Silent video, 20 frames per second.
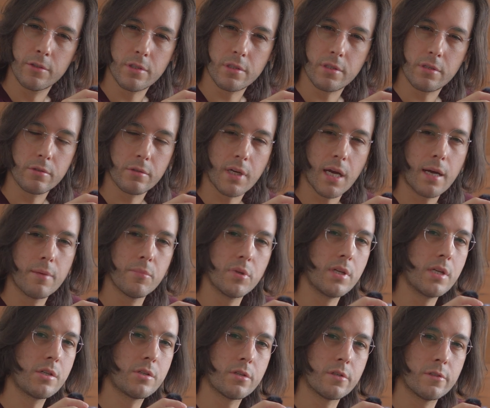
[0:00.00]
just little
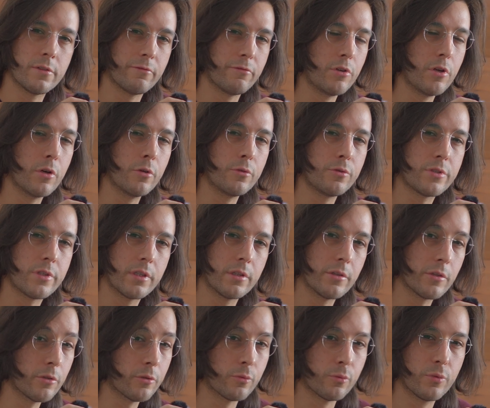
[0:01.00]
combinations of notes and
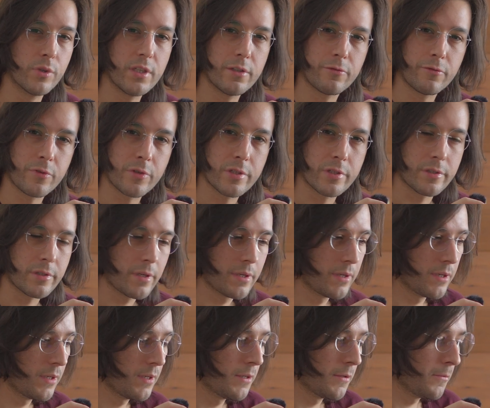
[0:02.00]
little riffs
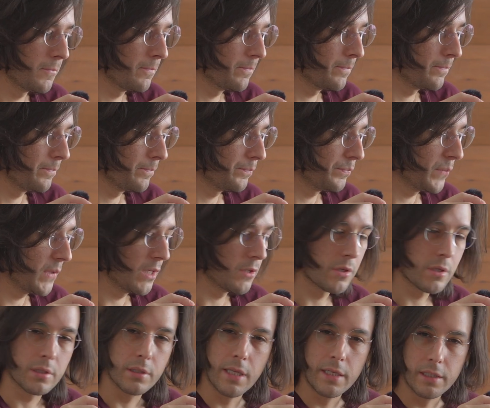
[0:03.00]
and
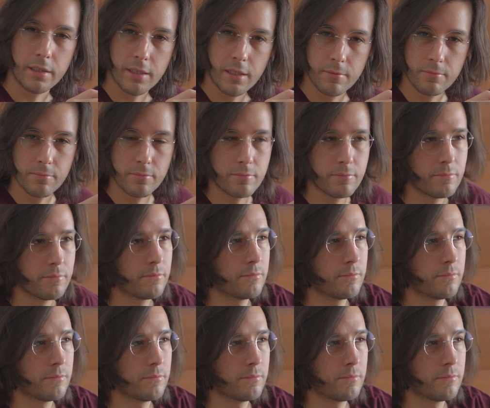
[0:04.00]
just letting them